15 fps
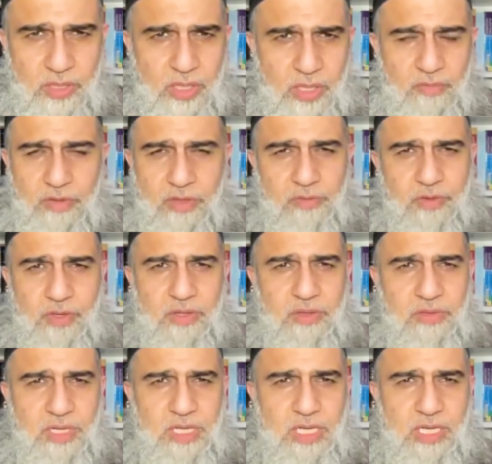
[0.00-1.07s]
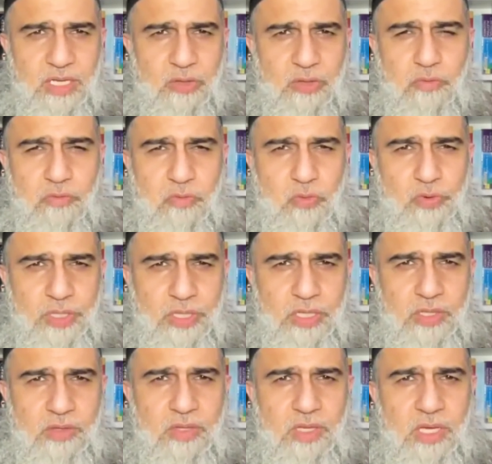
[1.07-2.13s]
for the first 3 years or 4
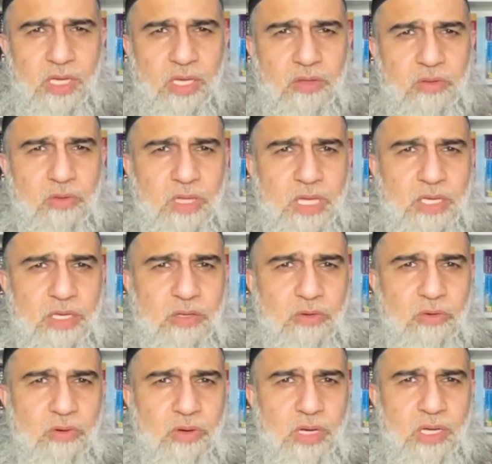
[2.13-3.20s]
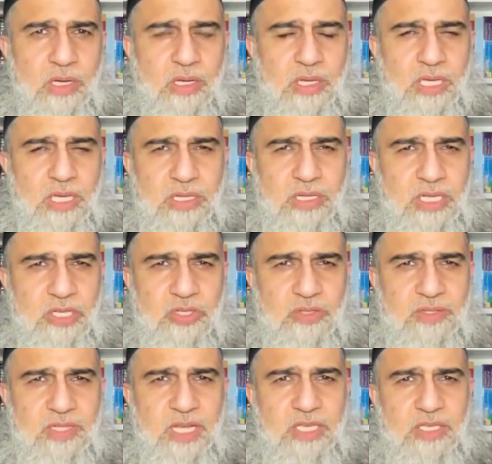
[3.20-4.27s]
years, so that, you know, in the initial
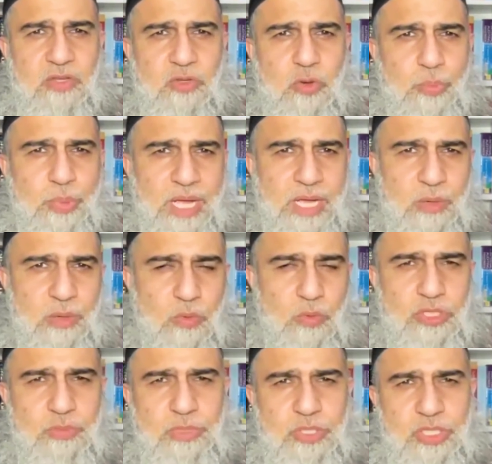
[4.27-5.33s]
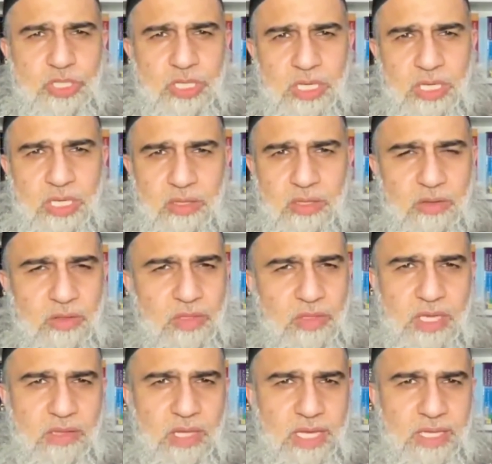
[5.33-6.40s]
stages, you're buying washing machines and
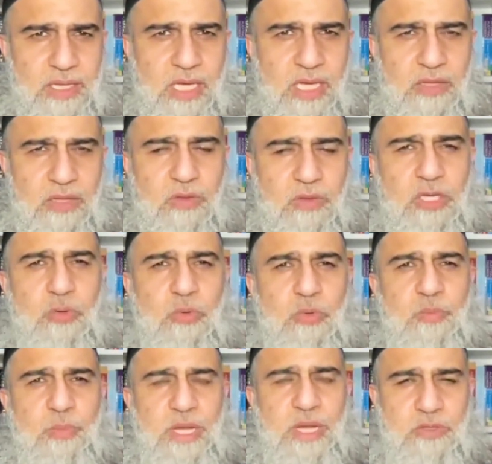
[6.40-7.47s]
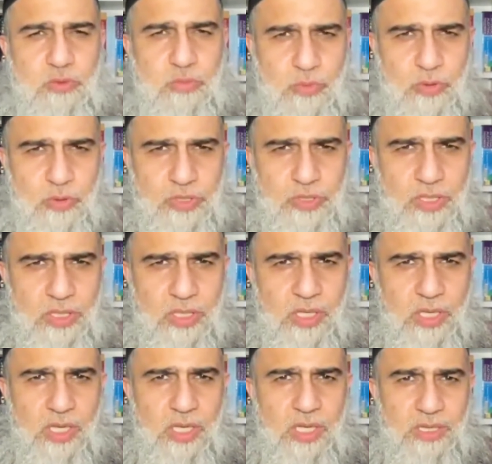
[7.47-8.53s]
things like that, so that you don't spend too much.
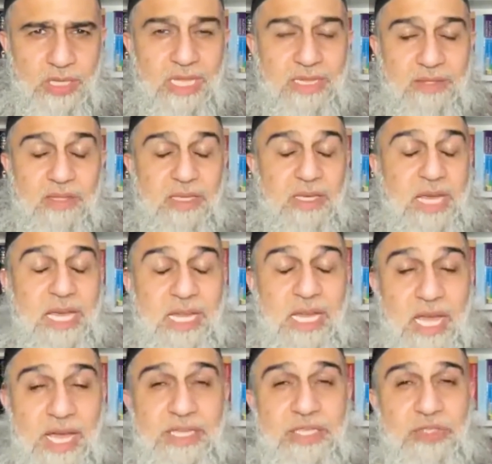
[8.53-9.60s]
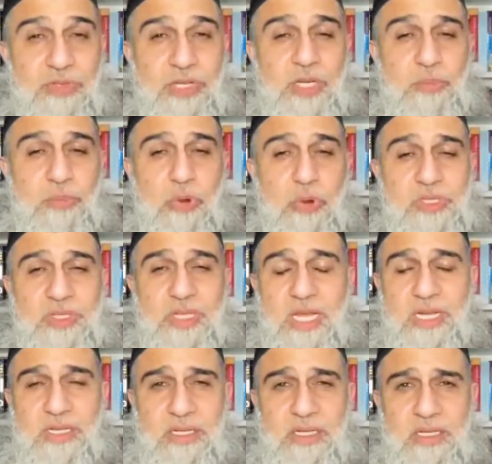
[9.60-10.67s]
That's the kind of high street box
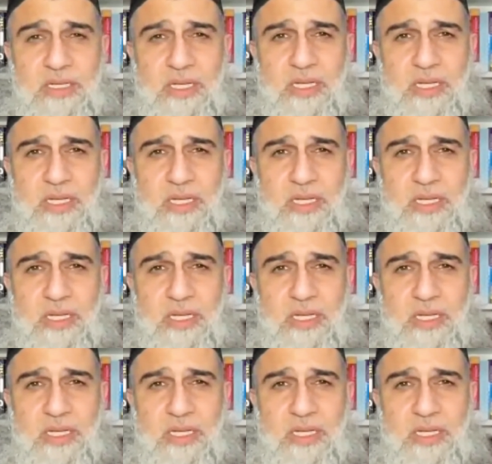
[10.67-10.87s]
standard